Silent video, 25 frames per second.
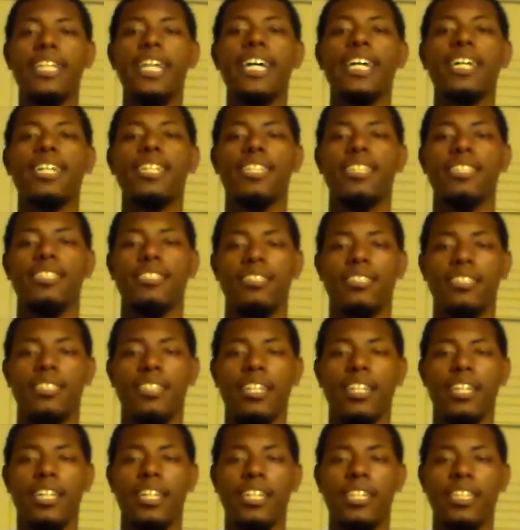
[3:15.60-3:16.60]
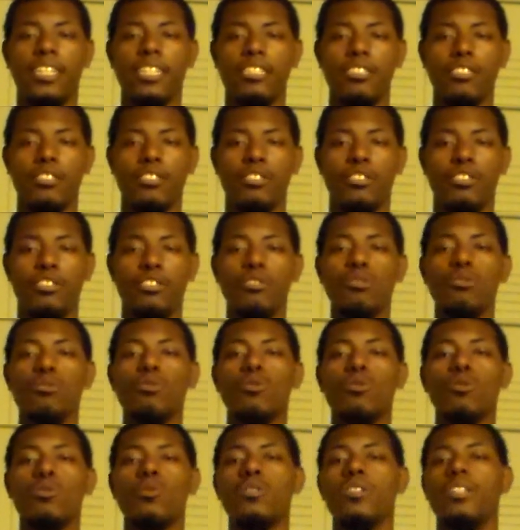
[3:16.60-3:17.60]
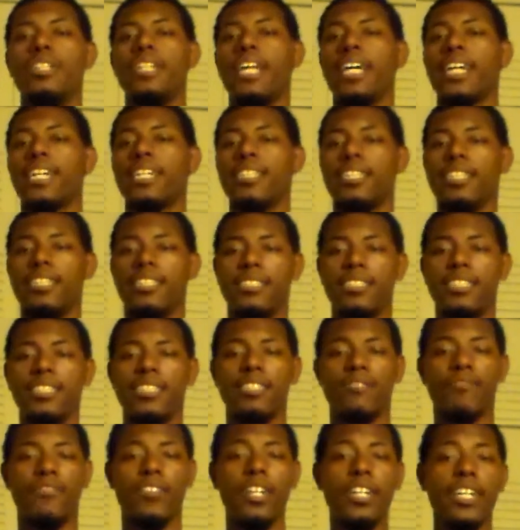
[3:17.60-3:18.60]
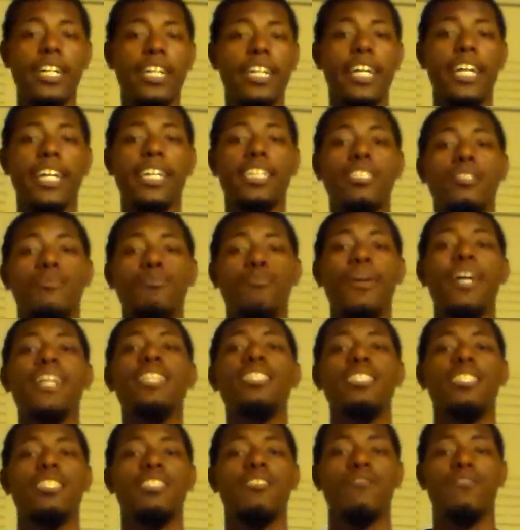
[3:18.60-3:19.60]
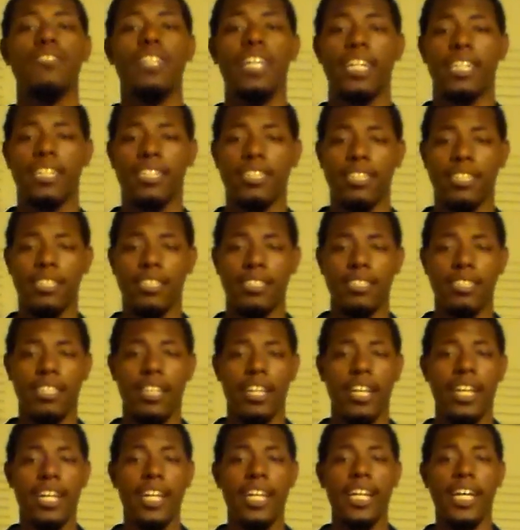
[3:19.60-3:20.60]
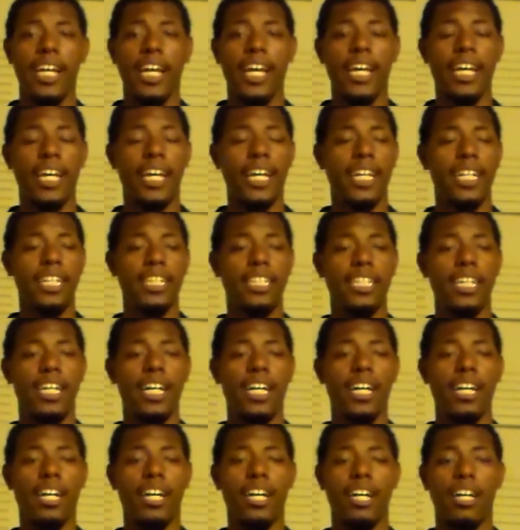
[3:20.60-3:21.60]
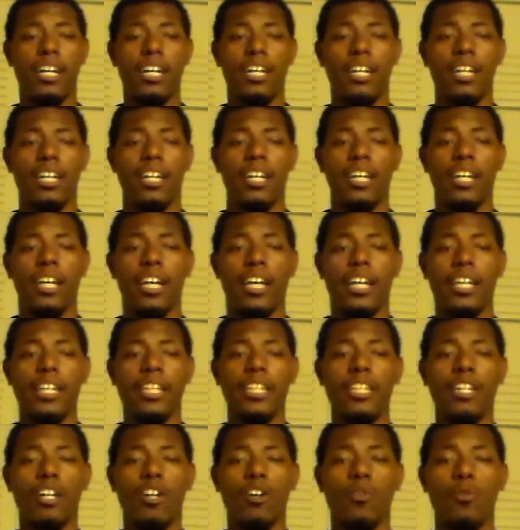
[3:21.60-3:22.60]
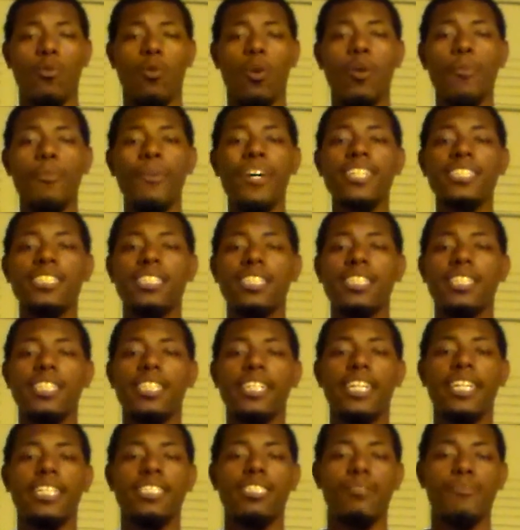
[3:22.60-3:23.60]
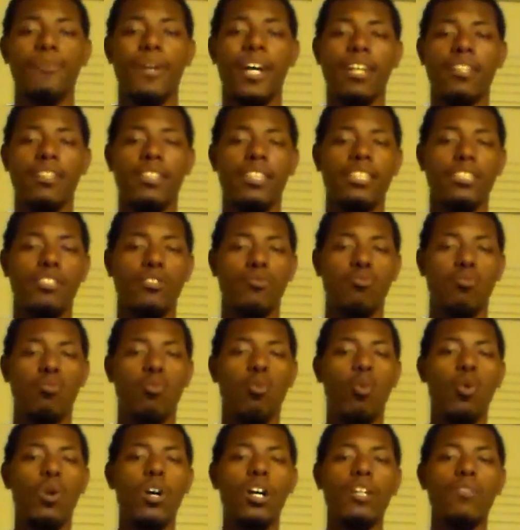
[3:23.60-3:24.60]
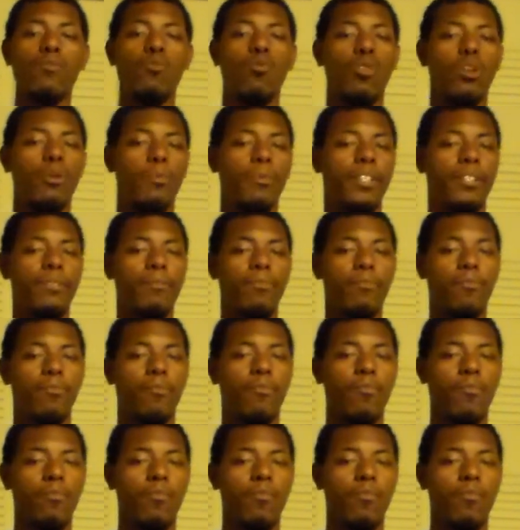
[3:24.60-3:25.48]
necklace, this jewel necklace, this very expensive necklace. And you know, well, basically it's about this one woman